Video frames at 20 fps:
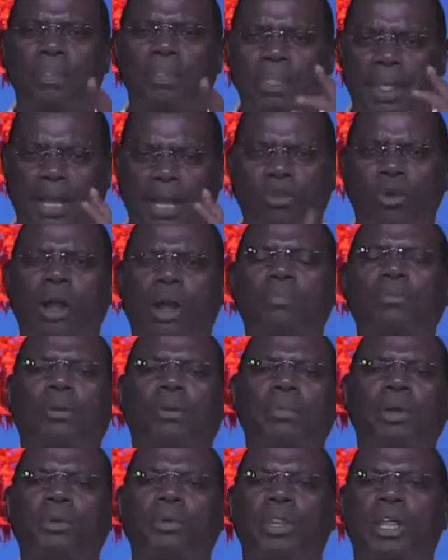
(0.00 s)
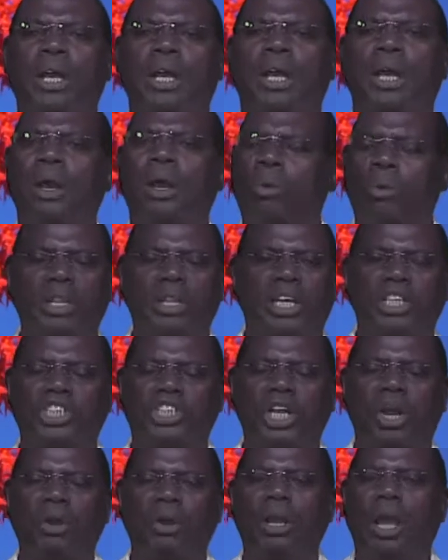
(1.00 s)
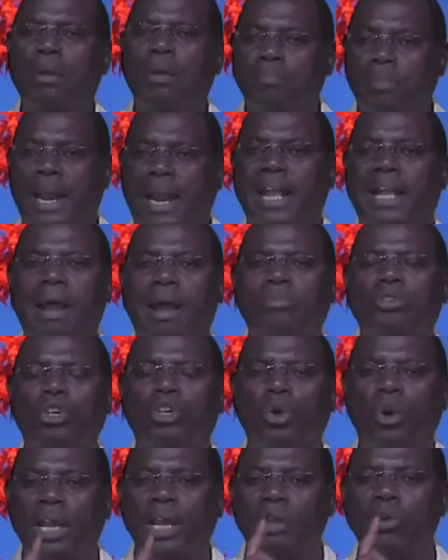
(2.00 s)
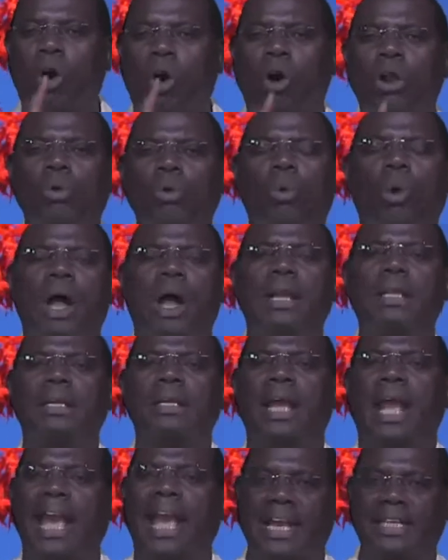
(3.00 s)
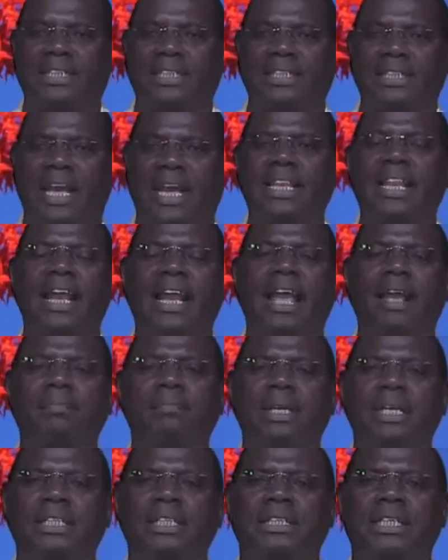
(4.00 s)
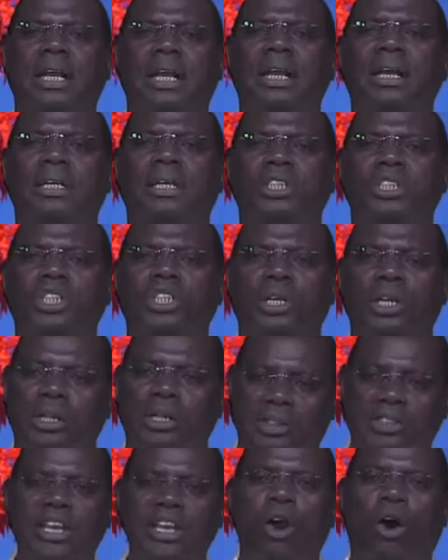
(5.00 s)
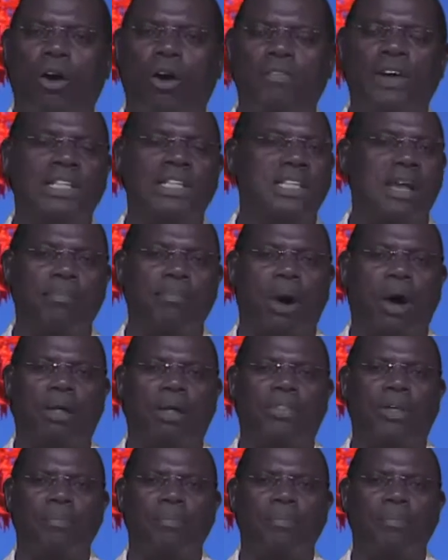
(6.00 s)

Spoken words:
and you come to me with a shield, but I come to you in only one S, and the name is Jehovah Sabaoth.